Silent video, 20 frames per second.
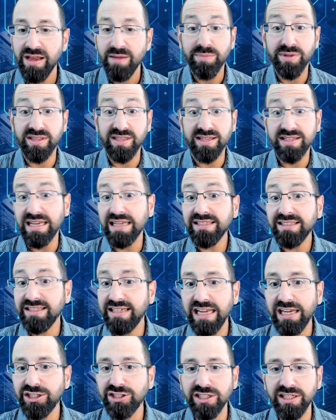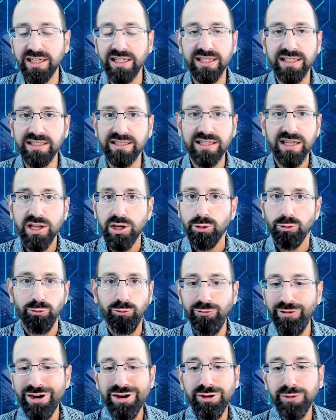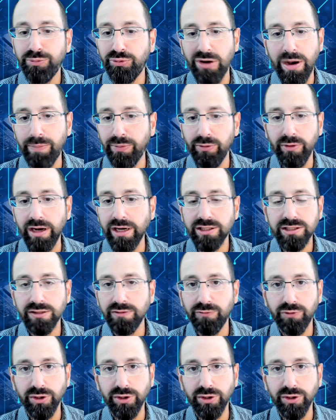but the destination is real preparation